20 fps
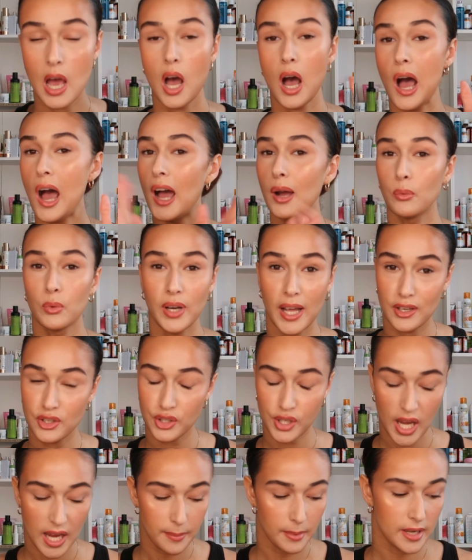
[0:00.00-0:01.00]
I will
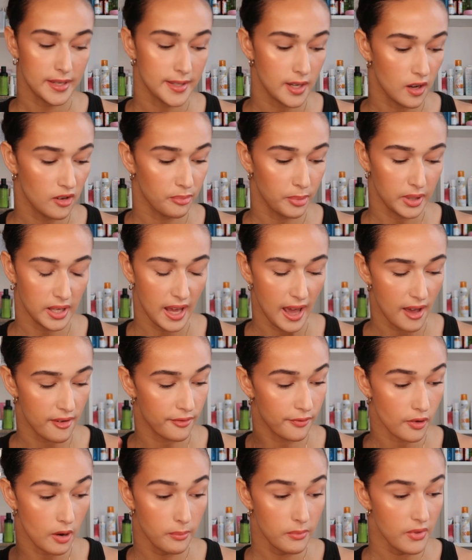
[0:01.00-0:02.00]
educate myself. But yeah,
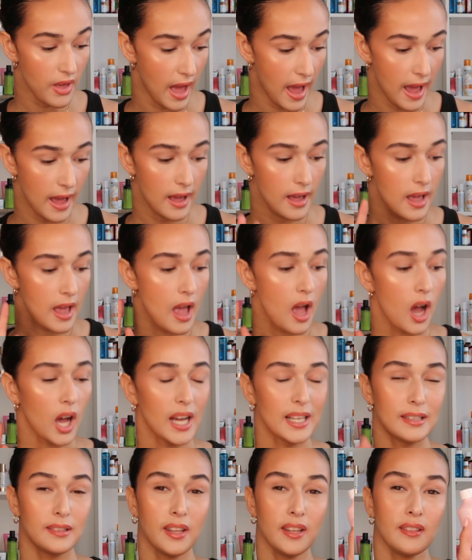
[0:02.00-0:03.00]
from that,
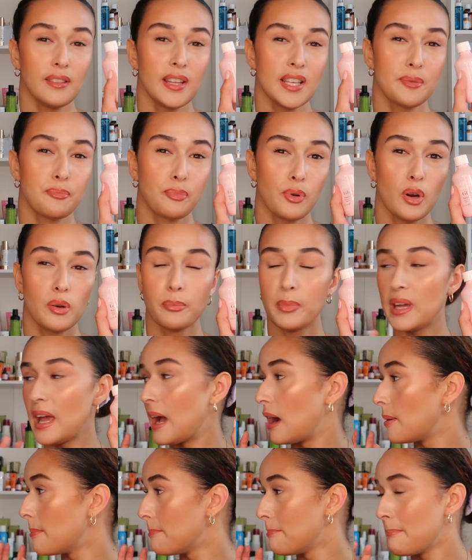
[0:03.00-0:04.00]
I think this broke me
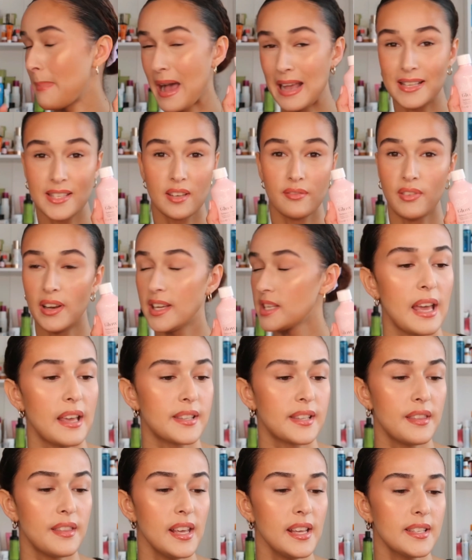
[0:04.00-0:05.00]
out massively. Yeah,
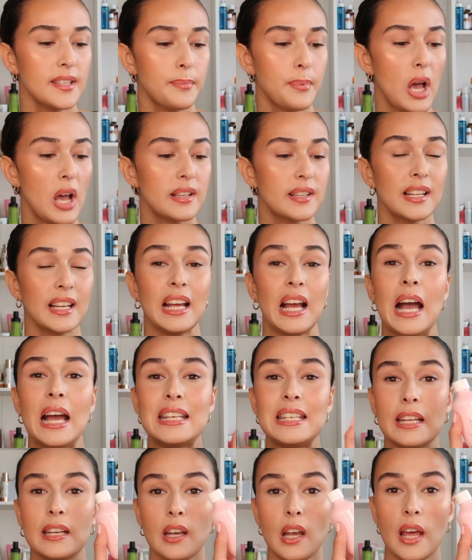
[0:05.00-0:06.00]
so this, personally, I
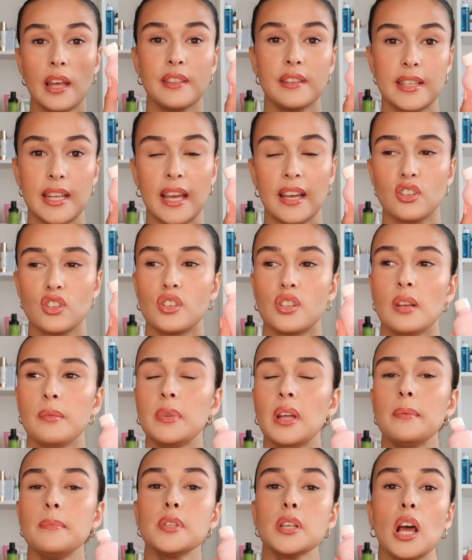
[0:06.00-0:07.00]
didn't like the texture.
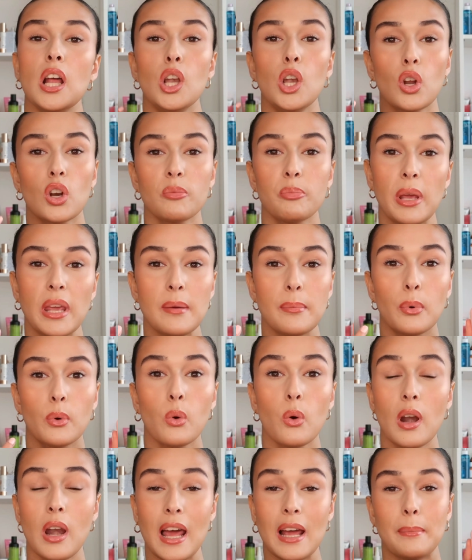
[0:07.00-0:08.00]
Sometimes a lot of
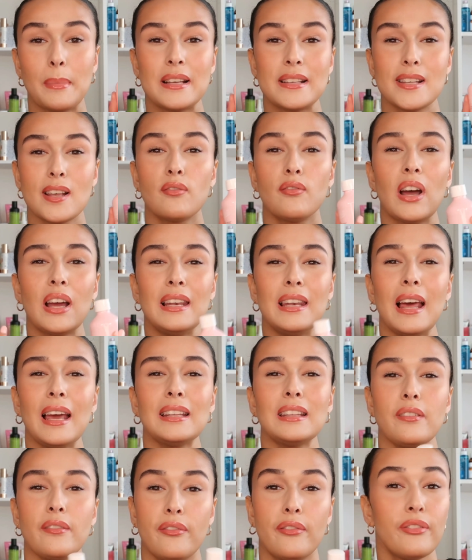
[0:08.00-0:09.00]
people, like myself, I
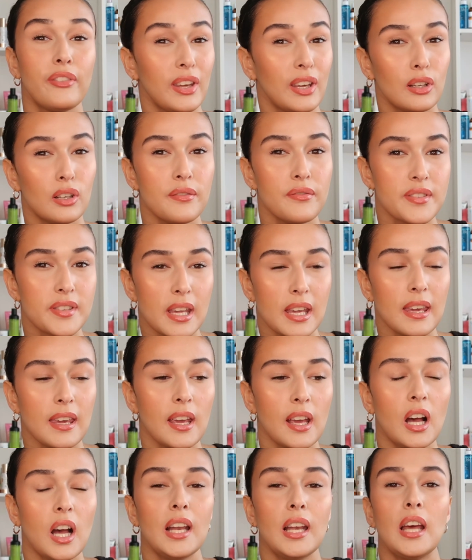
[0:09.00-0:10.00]
like the feel of
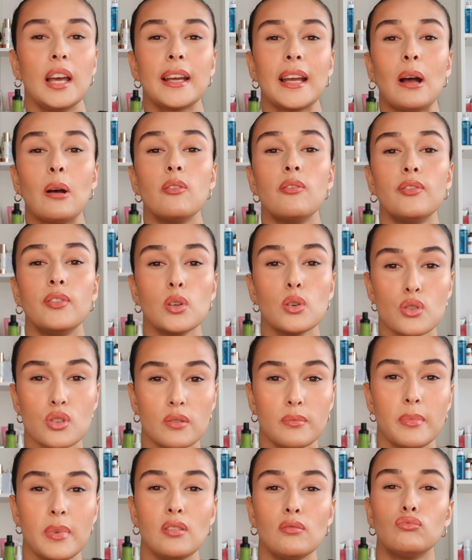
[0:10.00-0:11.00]
skincare. I like how it feels
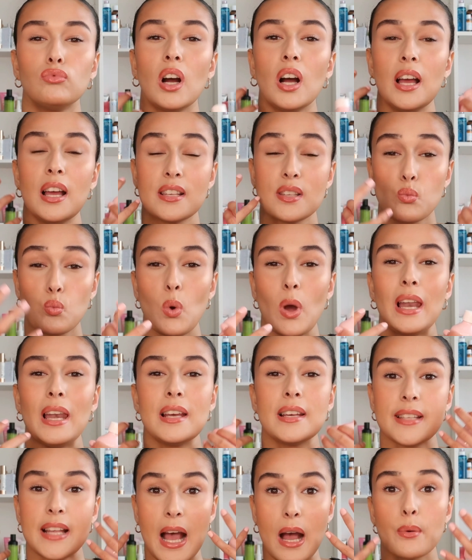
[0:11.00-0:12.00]
on me as well
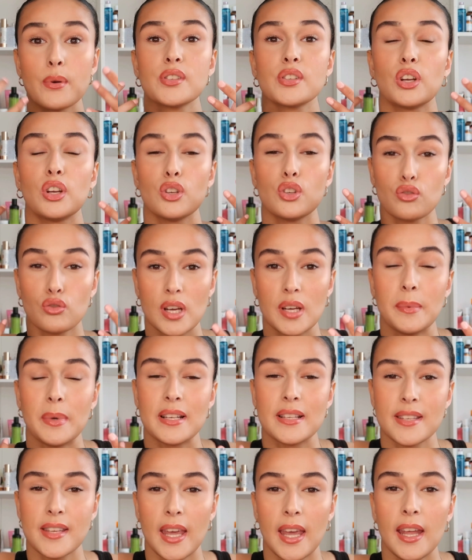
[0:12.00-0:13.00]
as how it's going to treat my
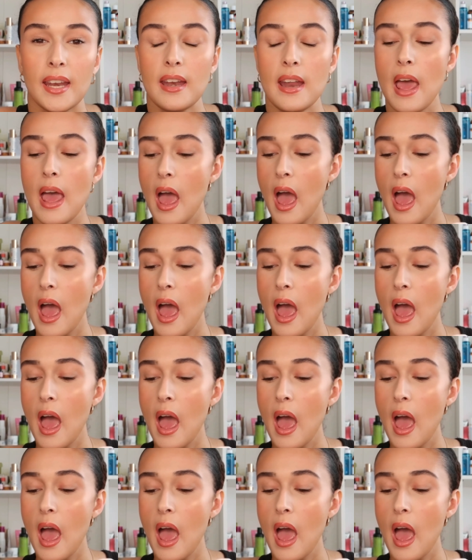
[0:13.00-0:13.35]
skin.